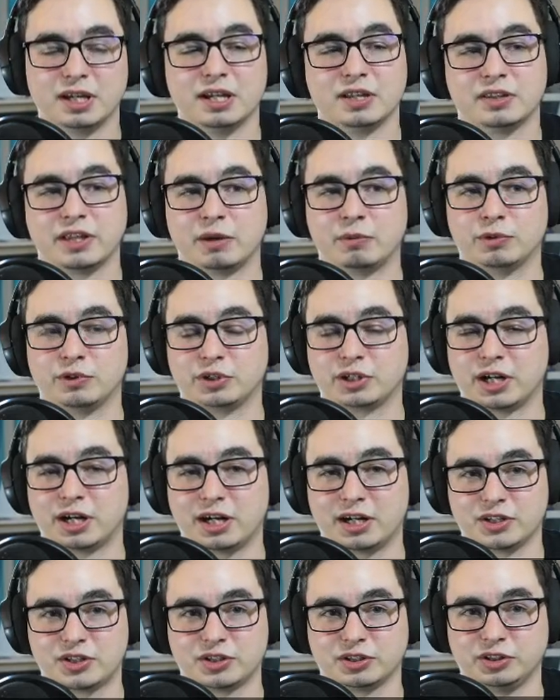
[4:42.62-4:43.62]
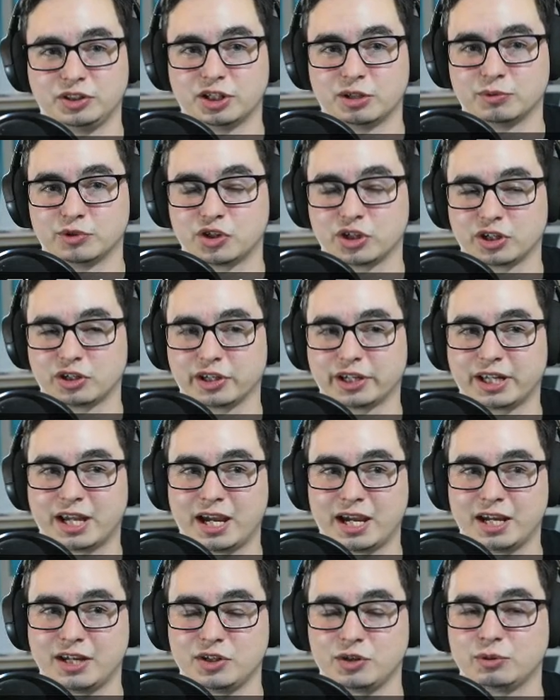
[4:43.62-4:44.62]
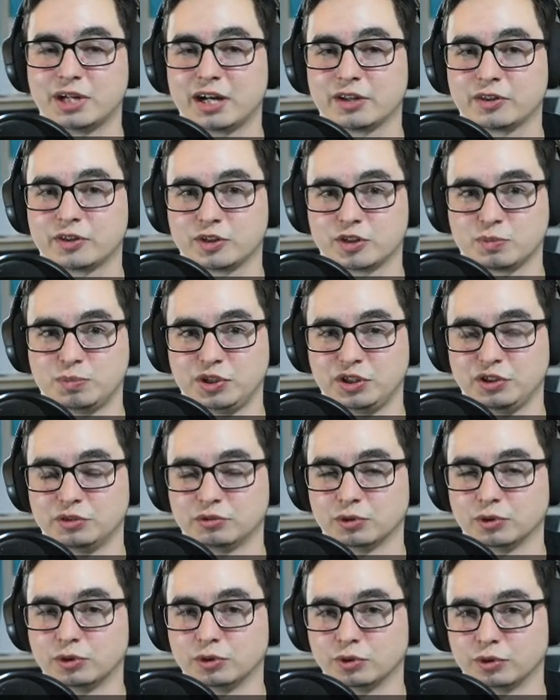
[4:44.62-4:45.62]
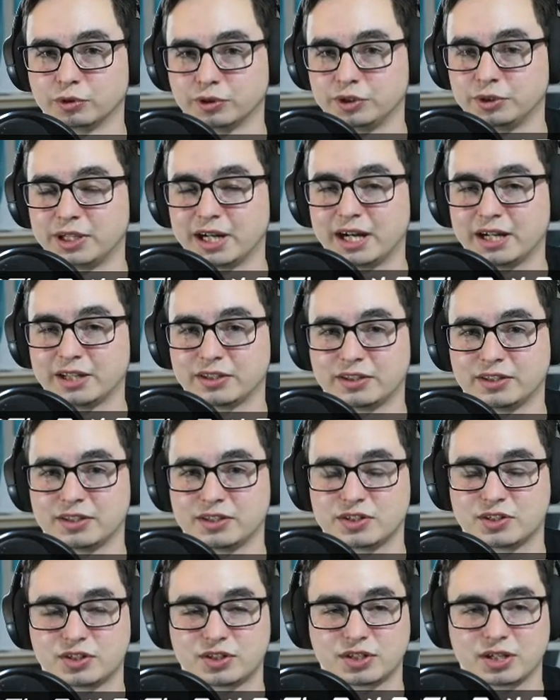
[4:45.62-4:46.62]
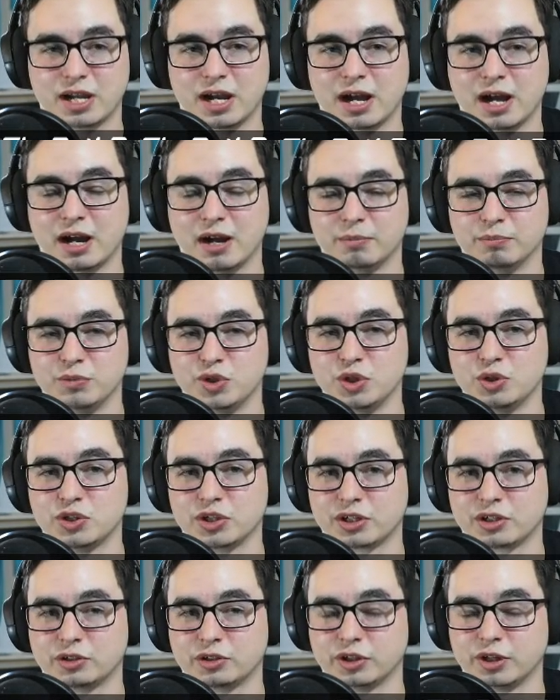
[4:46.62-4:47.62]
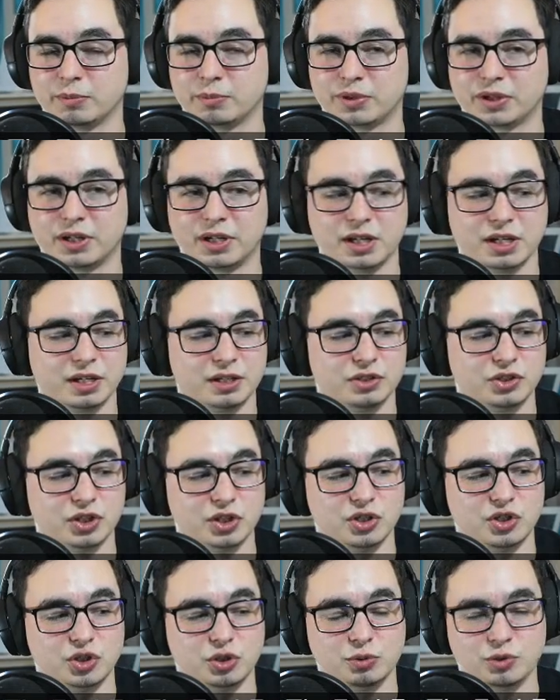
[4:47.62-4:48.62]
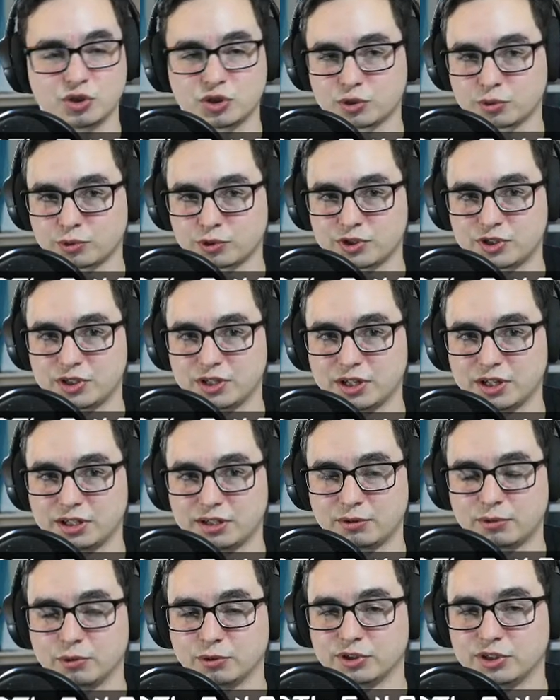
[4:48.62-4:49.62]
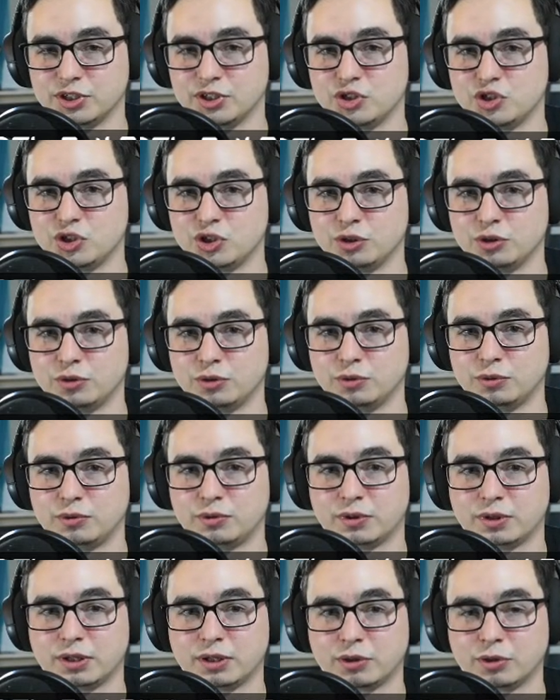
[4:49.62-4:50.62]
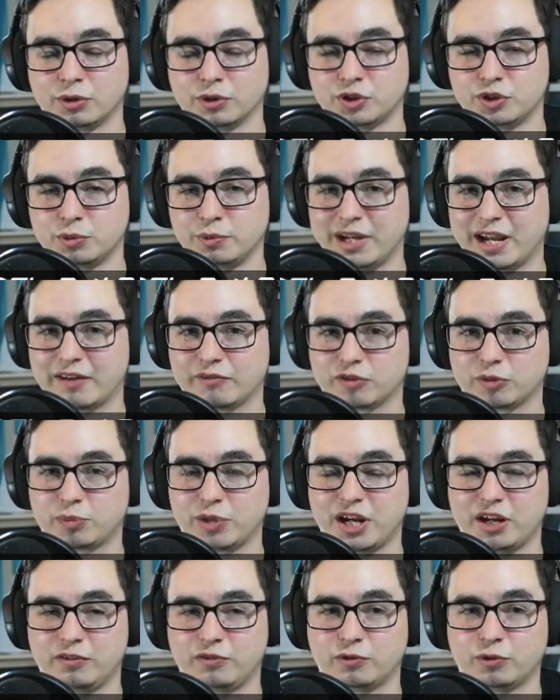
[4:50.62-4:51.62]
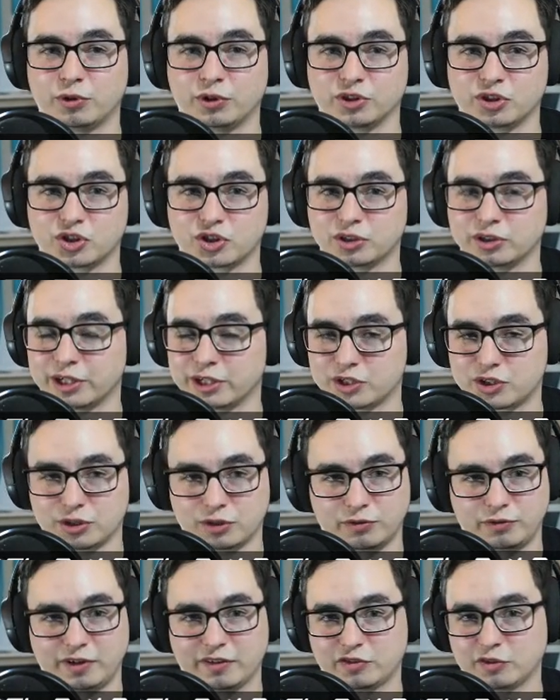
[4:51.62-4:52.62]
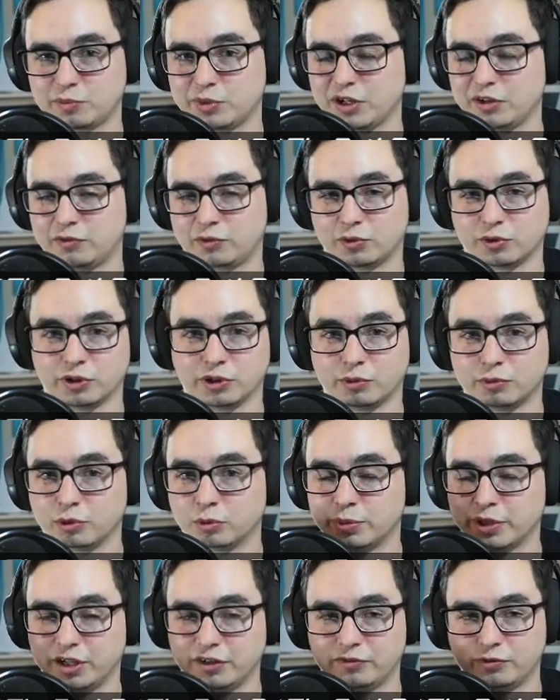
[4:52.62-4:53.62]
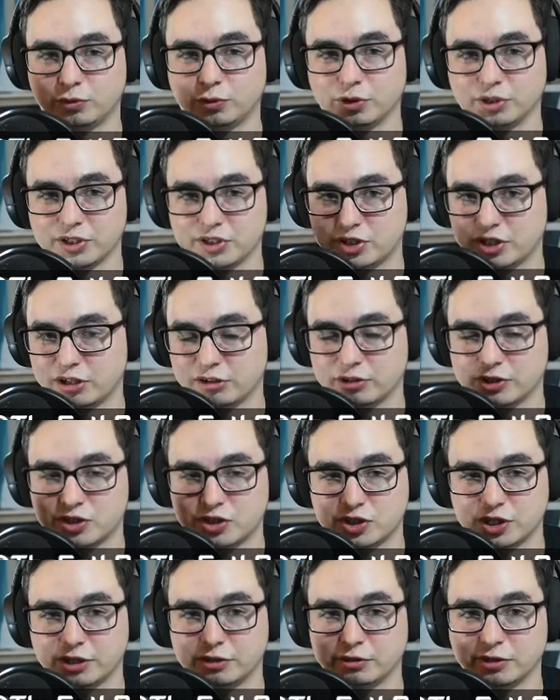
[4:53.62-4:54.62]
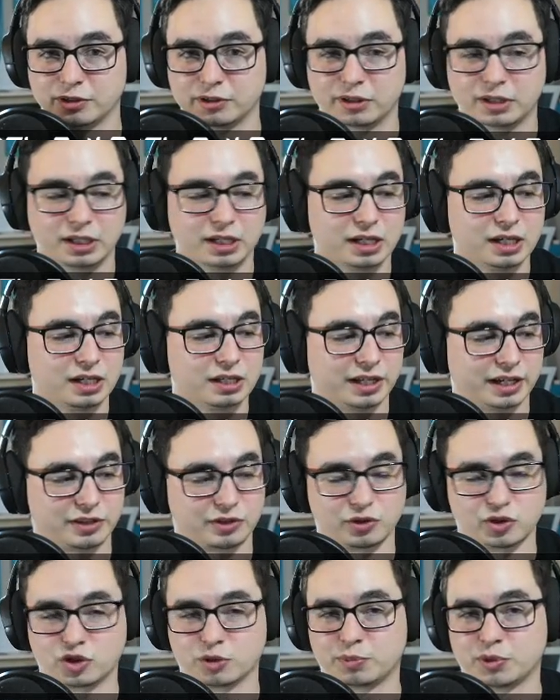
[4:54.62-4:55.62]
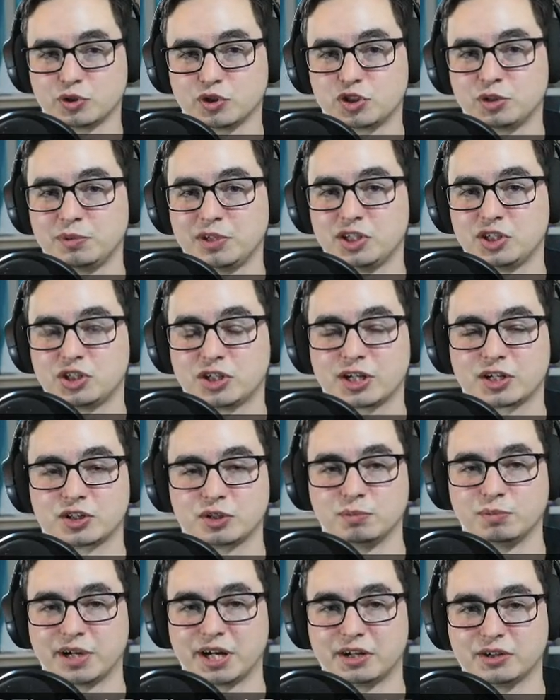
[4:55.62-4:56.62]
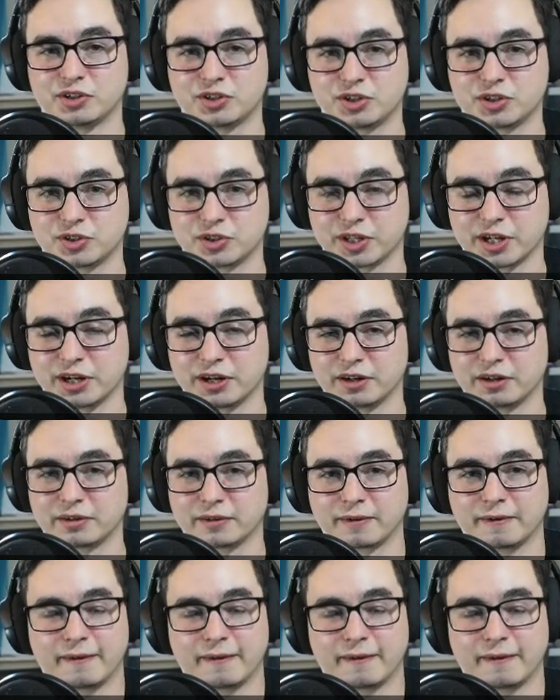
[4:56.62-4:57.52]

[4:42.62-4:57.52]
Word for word: they would constantly double check, like, hey, you got this B-roll or you got this music clip. Did you source it, or do we have to pay for it? Just let us know if we have to pay for it. We'll pay for it, et cetera, et cetera. Like, there's supposed to be checks and balances there.